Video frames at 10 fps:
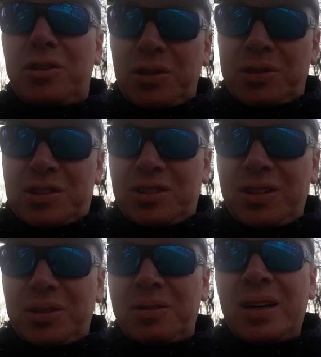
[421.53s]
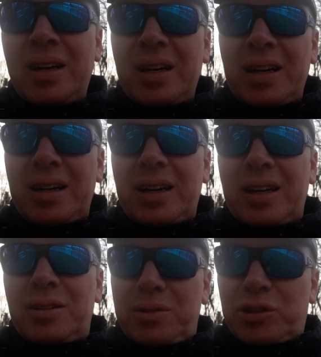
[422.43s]
you're going slow,
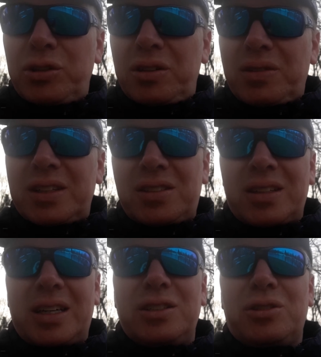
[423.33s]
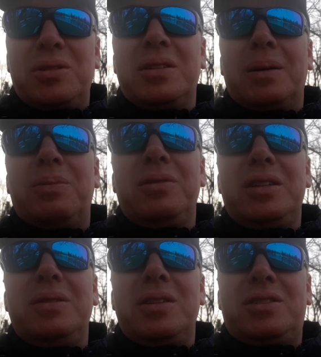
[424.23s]
and there was two of us, and I just could not
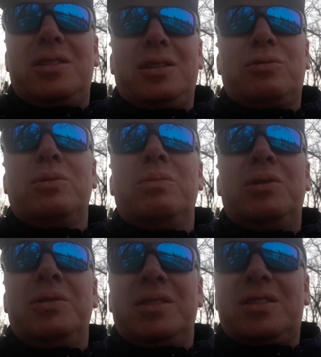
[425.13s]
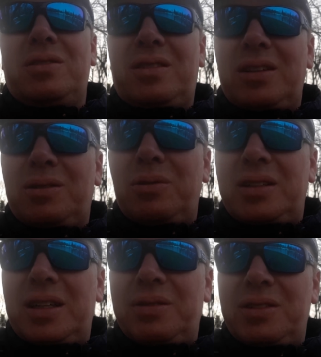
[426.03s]
believe these things were mowing this thick,
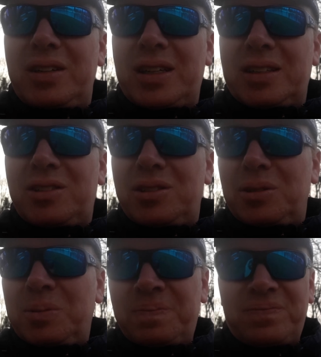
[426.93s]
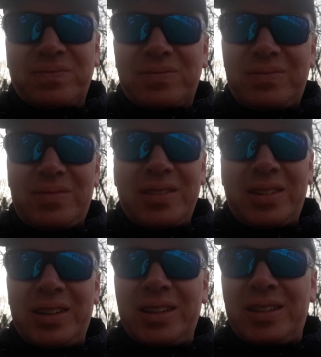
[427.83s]
wet, heavy grass. So,
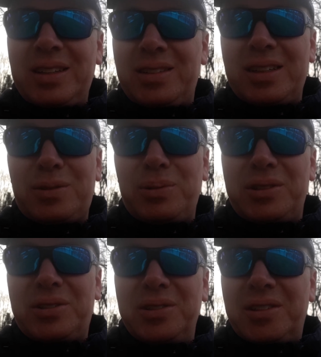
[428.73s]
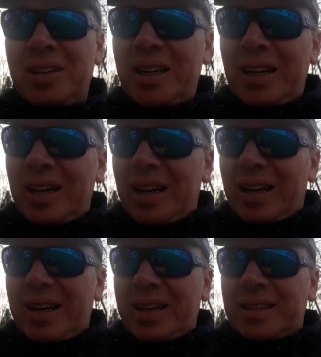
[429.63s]
hey, that's pretty cool.
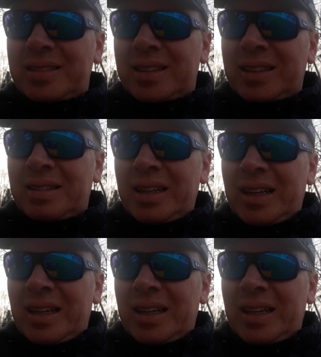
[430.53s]
And